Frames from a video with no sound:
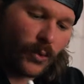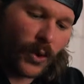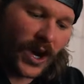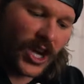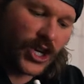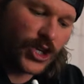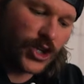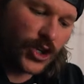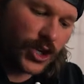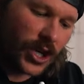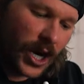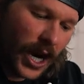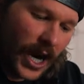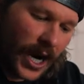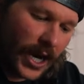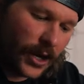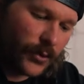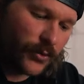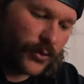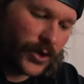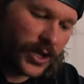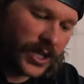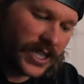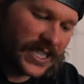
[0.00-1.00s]
way is you got to
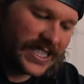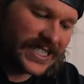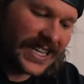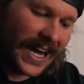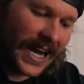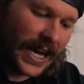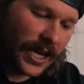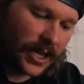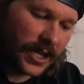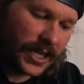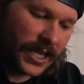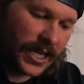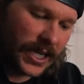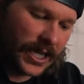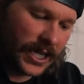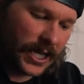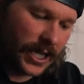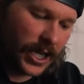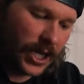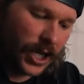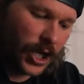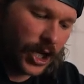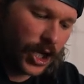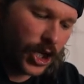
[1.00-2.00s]
really dial
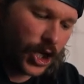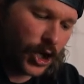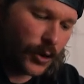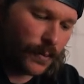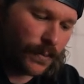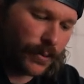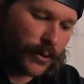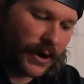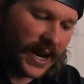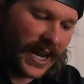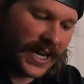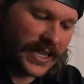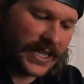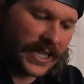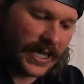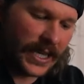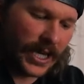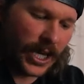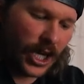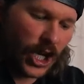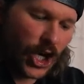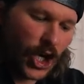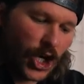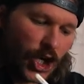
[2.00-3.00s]
in your branding.
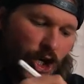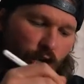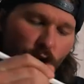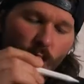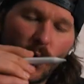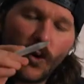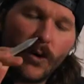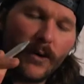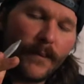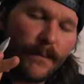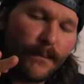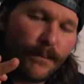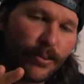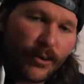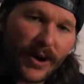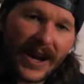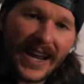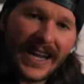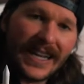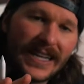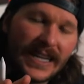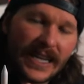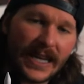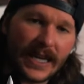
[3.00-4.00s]
Your
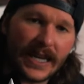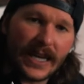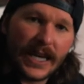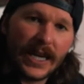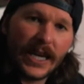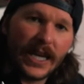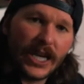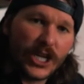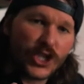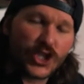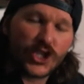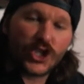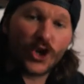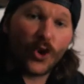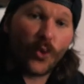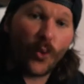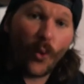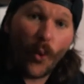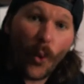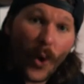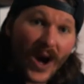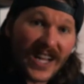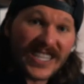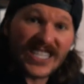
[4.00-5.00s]
branding is so
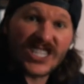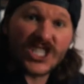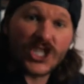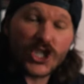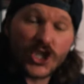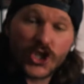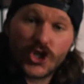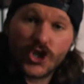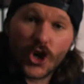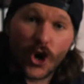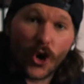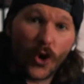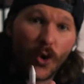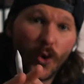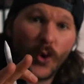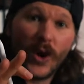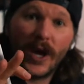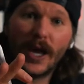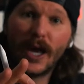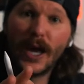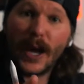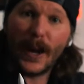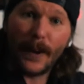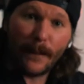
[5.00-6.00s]
what's so
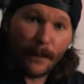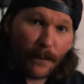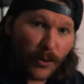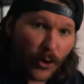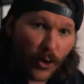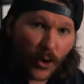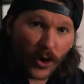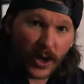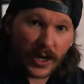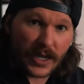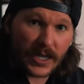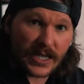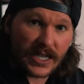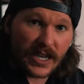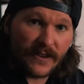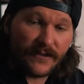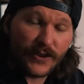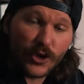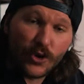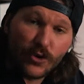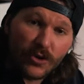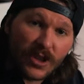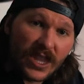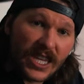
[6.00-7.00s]
important. If
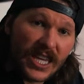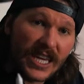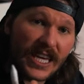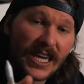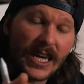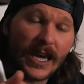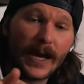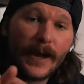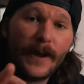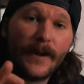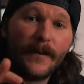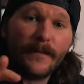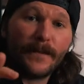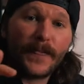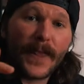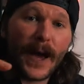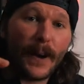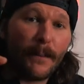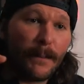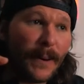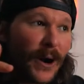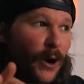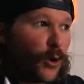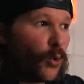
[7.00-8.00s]
you think
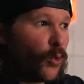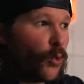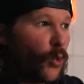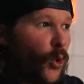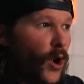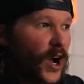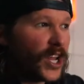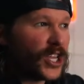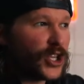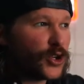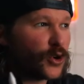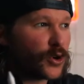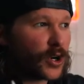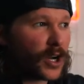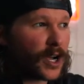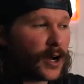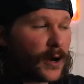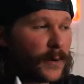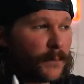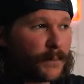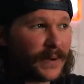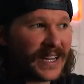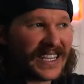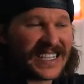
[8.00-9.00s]
about what your
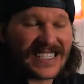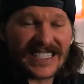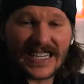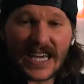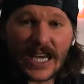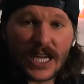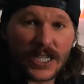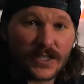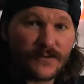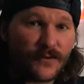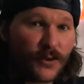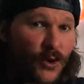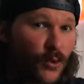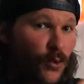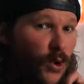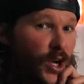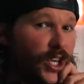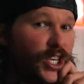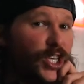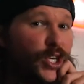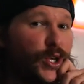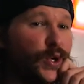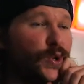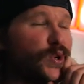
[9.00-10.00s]
company stands for,
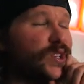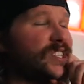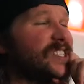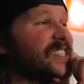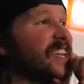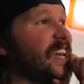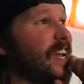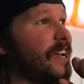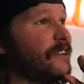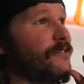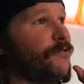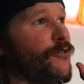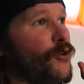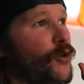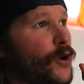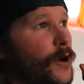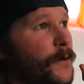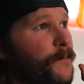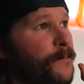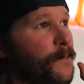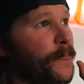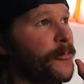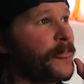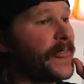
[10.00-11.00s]
what you stand for,